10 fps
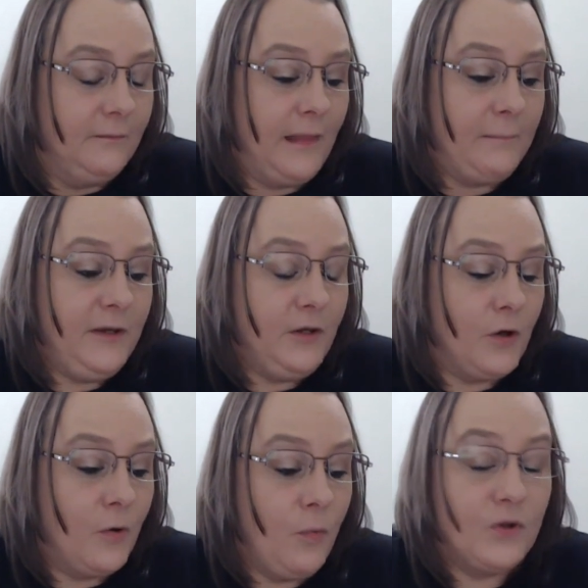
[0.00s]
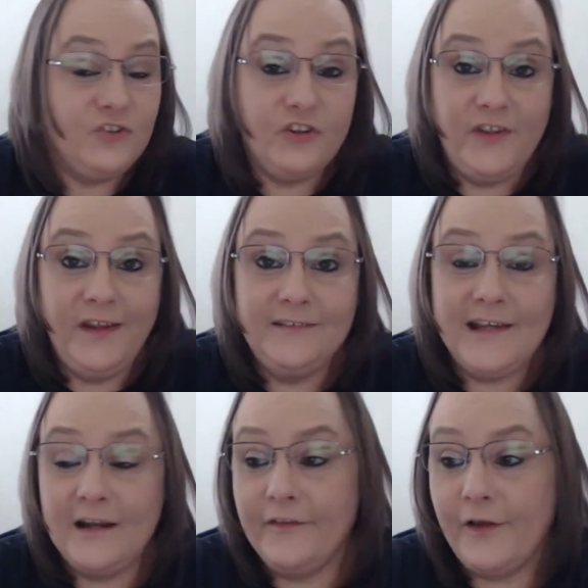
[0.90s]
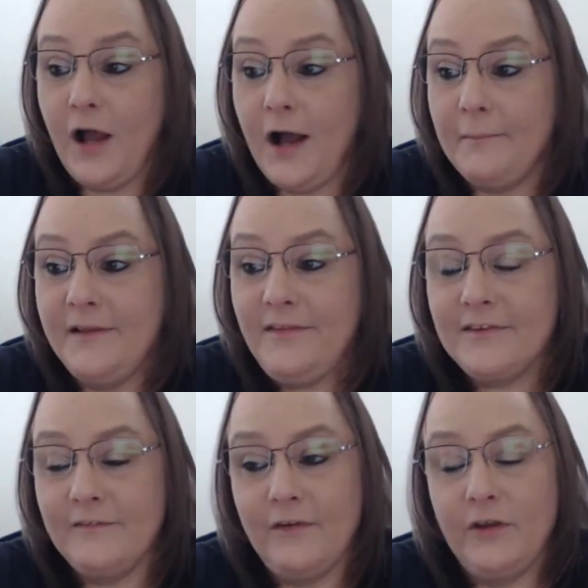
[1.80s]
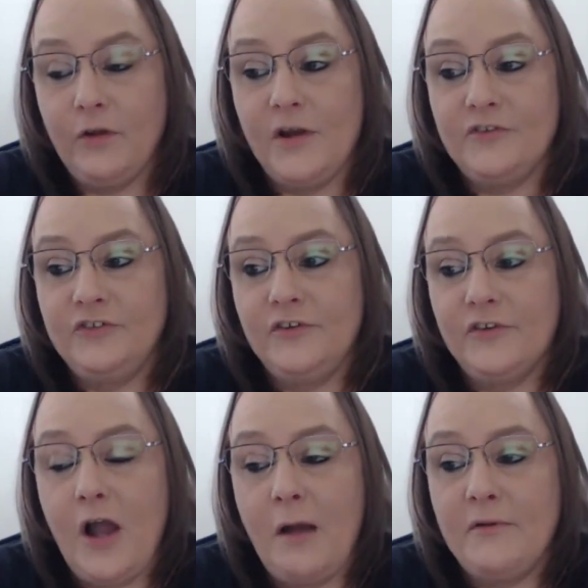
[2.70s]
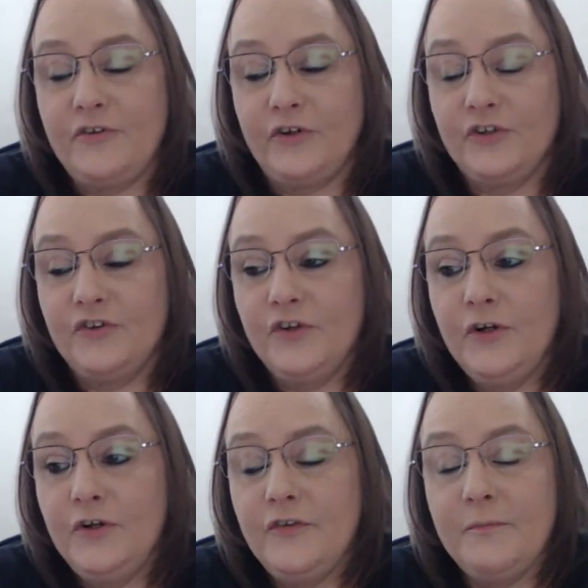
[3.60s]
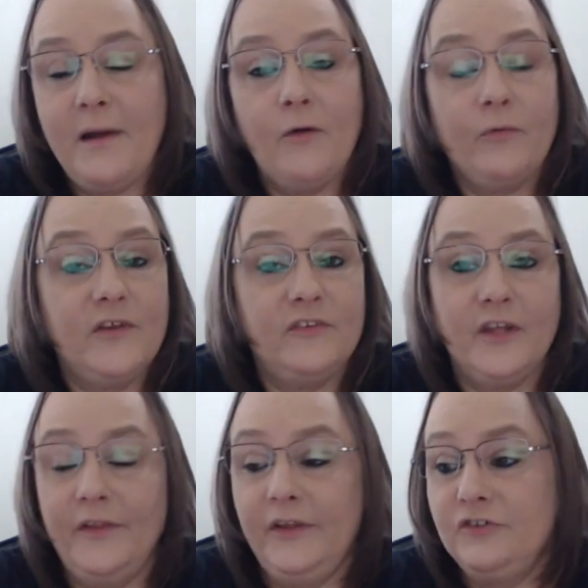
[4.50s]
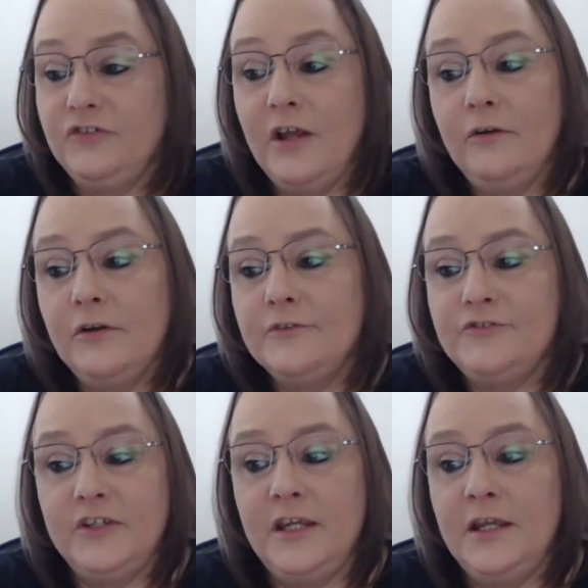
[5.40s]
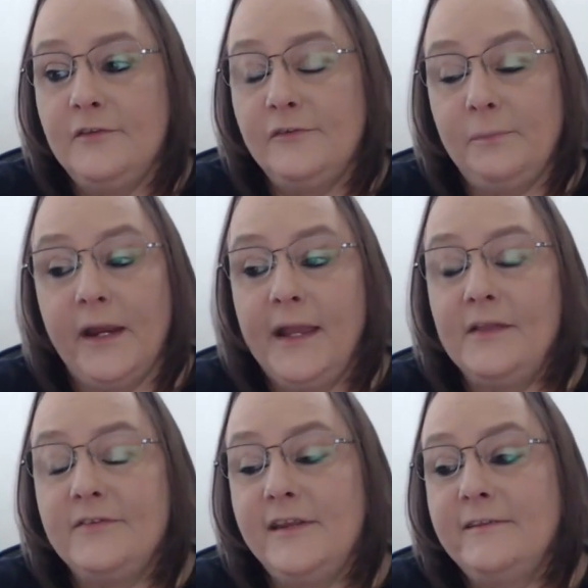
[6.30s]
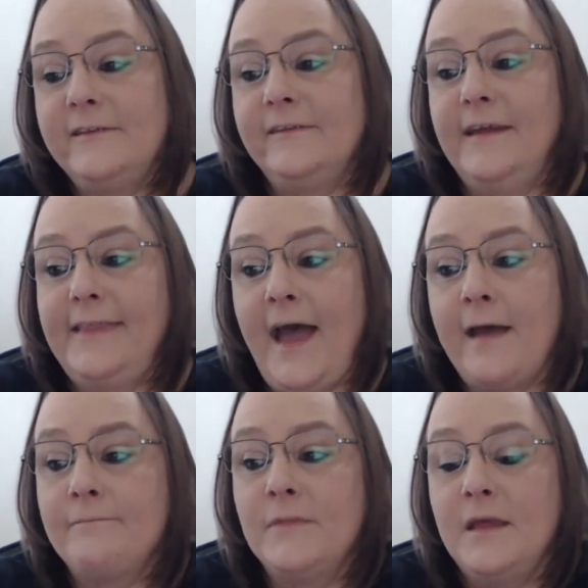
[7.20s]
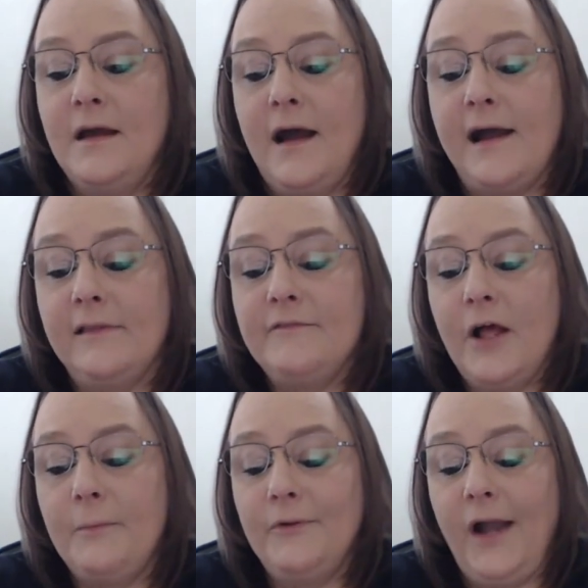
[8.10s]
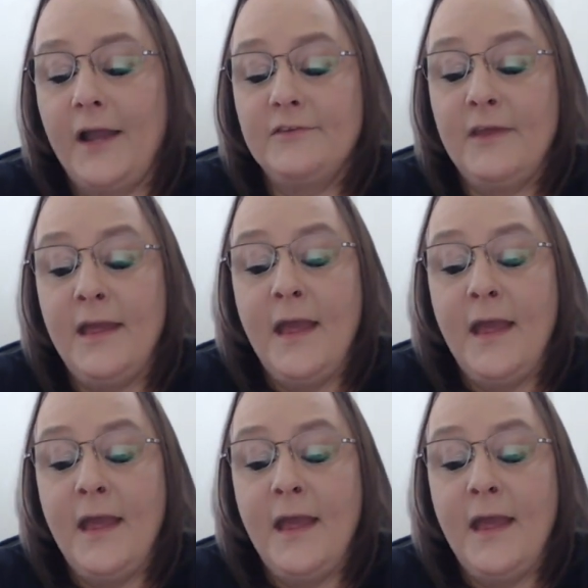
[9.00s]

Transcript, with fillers: let me know what you think down in the comments. If you have any questions, comments, or concerns about reselling in general, jeans, brands, anything like that. I love to help you guys.